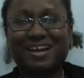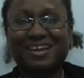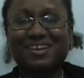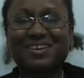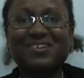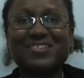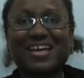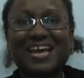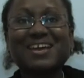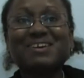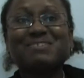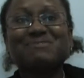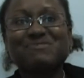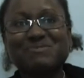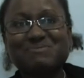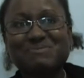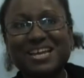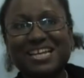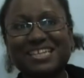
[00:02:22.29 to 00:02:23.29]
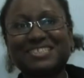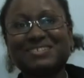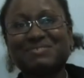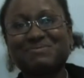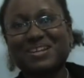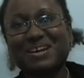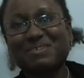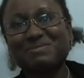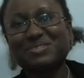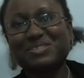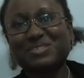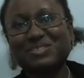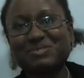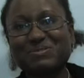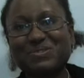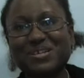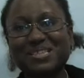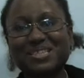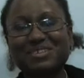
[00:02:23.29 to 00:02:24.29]
I got that information when I was
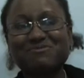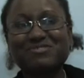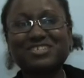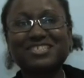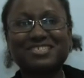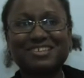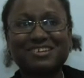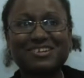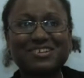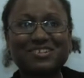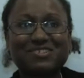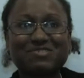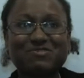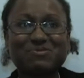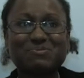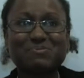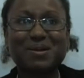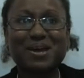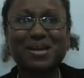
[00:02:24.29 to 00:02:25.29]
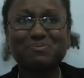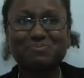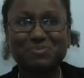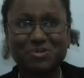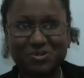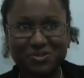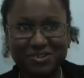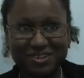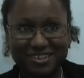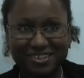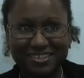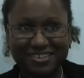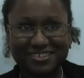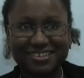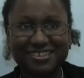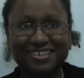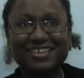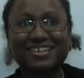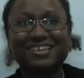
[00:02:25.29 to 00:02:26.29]
doing the research for my book,
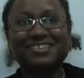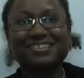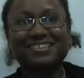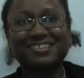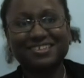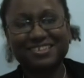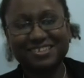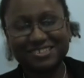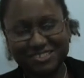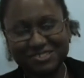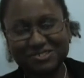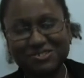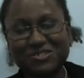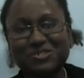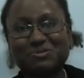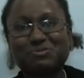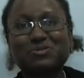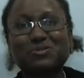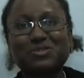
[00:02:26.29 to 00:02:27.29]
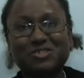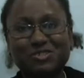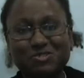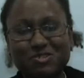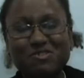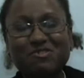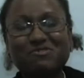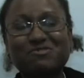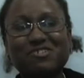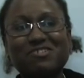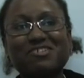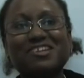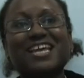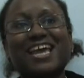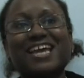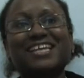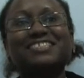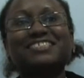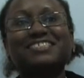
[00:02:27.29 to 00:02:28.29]
the children's book, The Story of
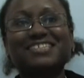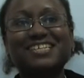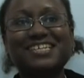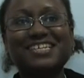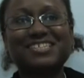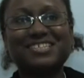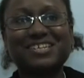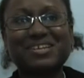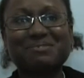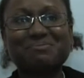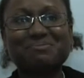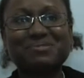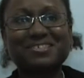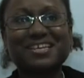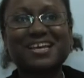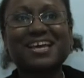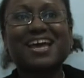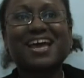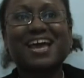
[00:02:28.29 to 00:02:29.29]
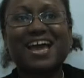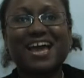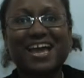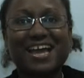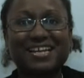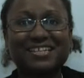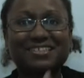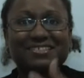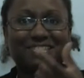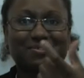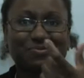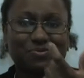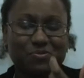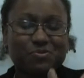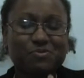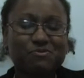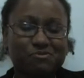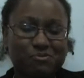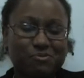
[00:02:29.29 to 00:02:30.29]
Early Ancient Egypt. And
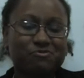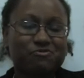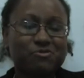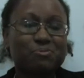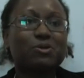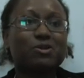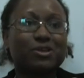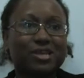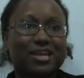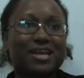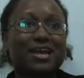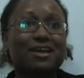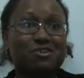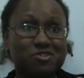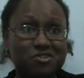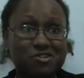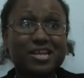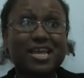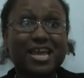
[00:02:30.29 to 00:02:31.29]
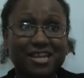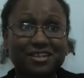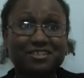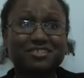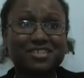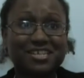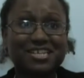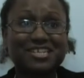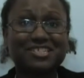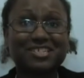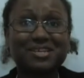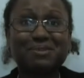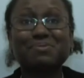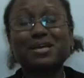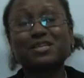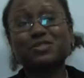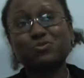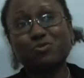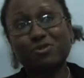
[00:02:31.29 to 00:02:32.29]
from looking at early ancient
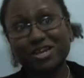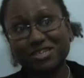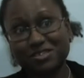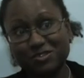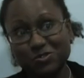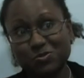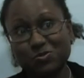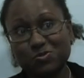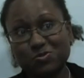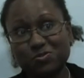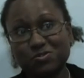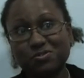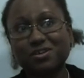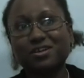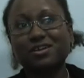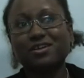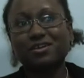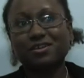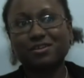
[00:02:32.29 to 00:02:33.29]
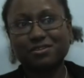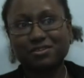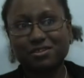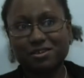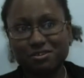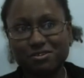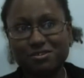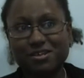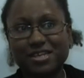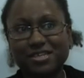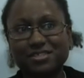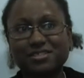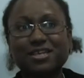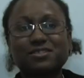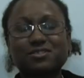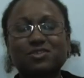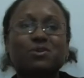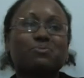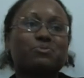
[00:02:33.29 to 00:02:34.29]
Egypt, that's where I saw the earliest
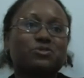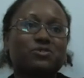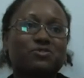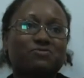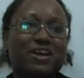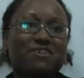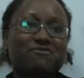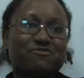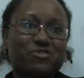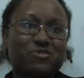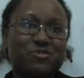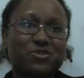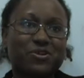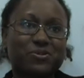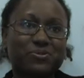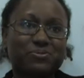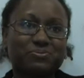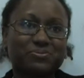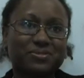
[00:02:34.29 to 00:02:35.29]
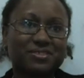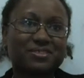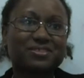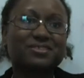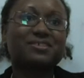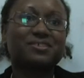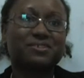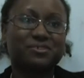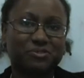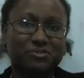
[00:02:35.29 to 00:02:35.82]
examples of Afro combs.